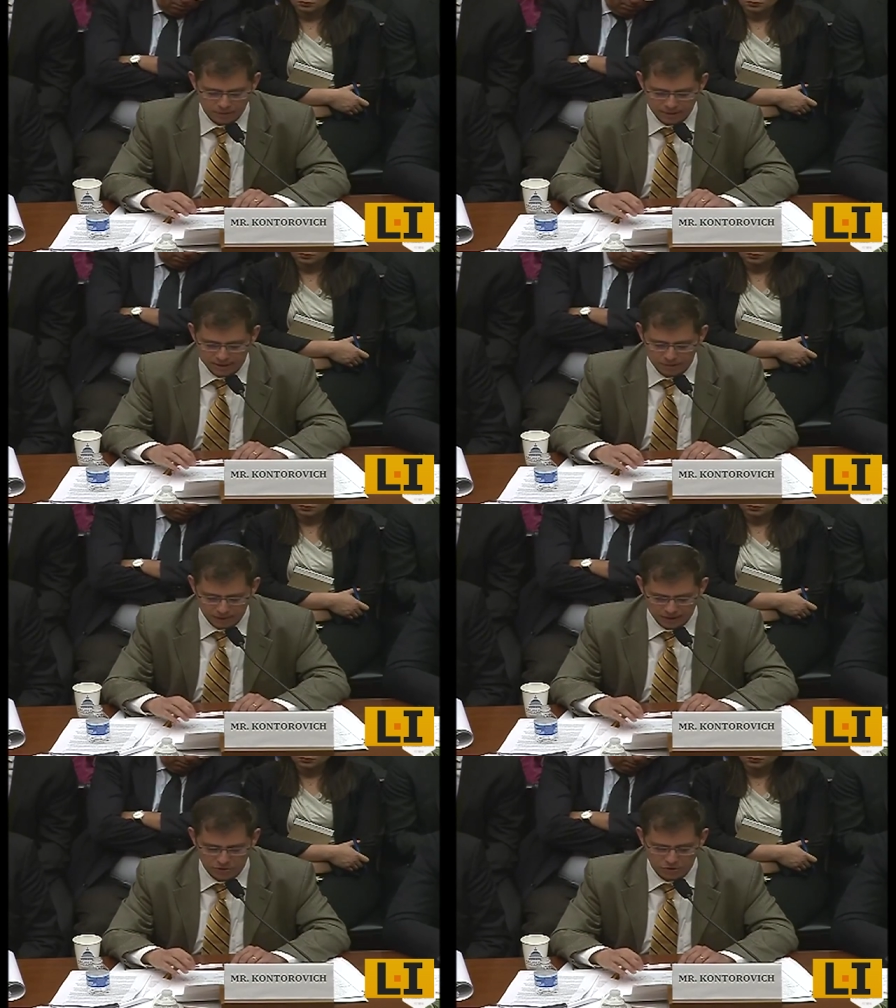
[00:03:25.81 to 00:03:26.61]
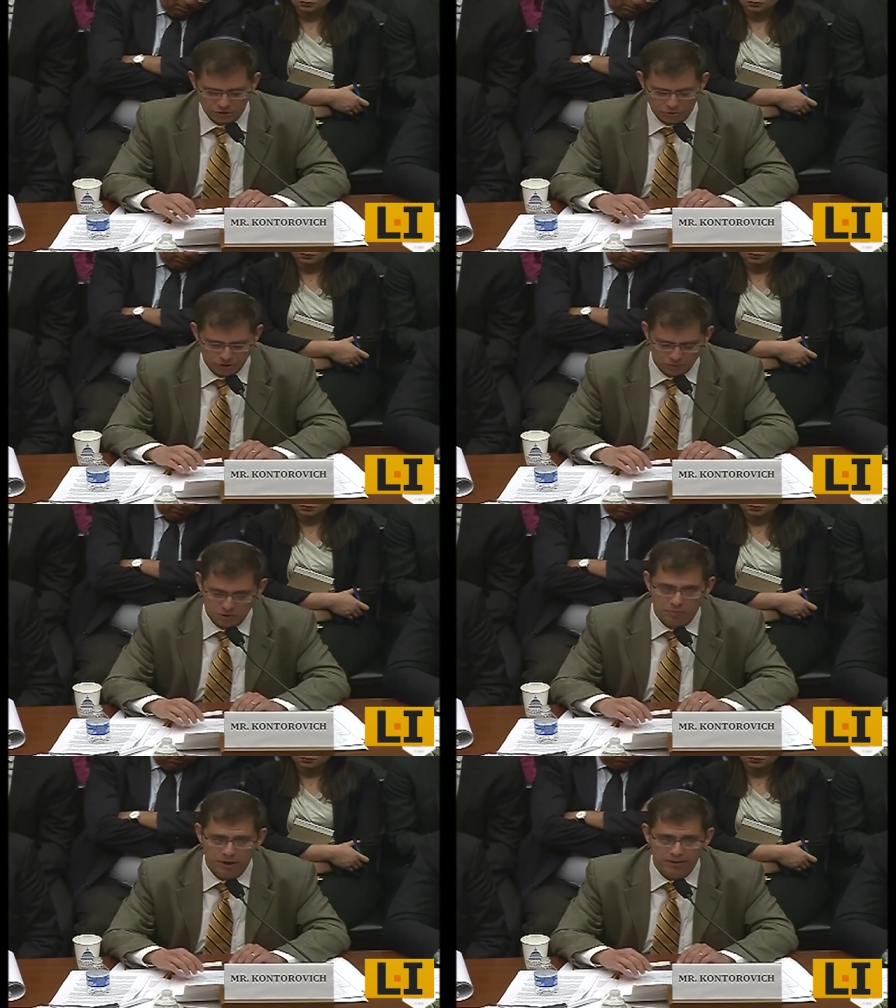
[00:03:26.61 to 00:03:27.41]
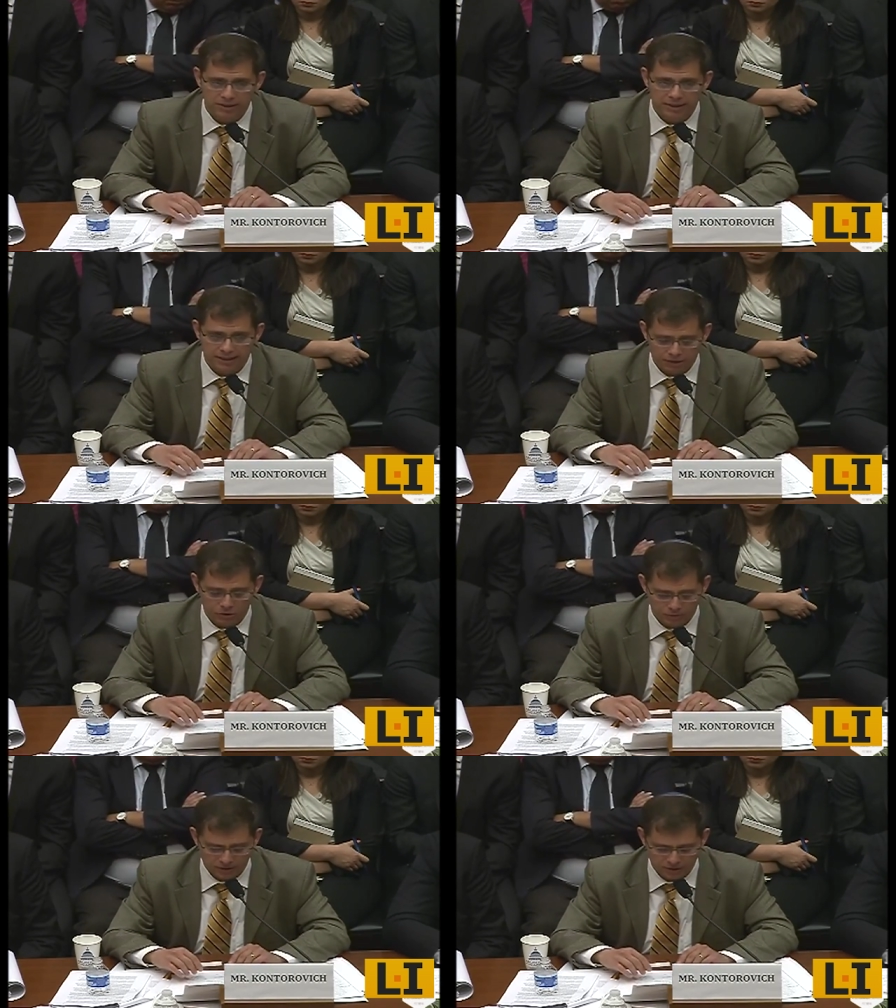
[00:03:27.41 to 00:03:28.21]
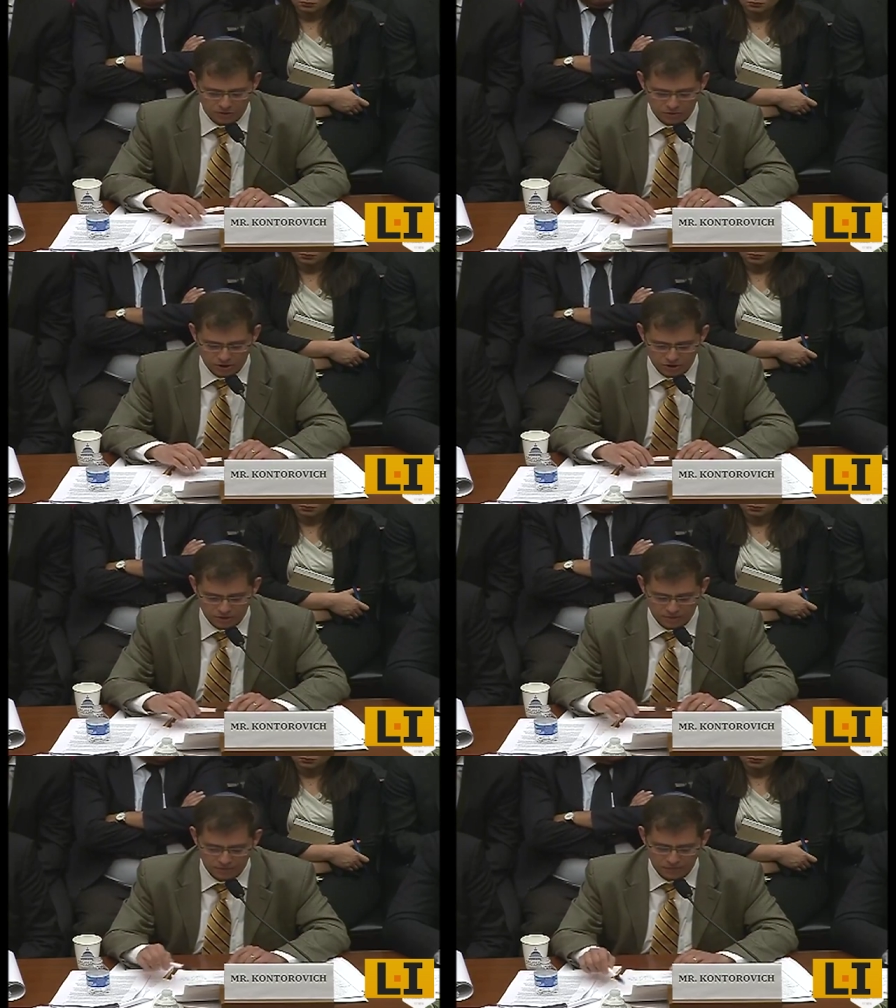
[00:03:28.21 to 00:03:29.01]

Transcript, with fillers: peace depends on increased prosperity and economic integration.